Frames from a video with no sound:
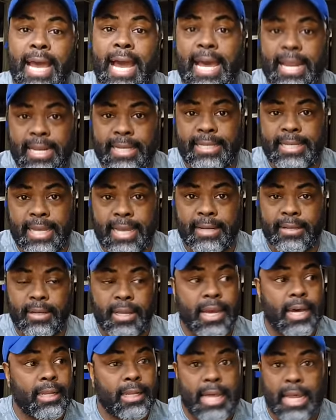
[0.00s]
out of debt.
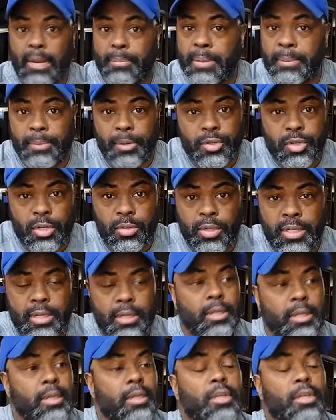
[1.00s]
A lot of people do it.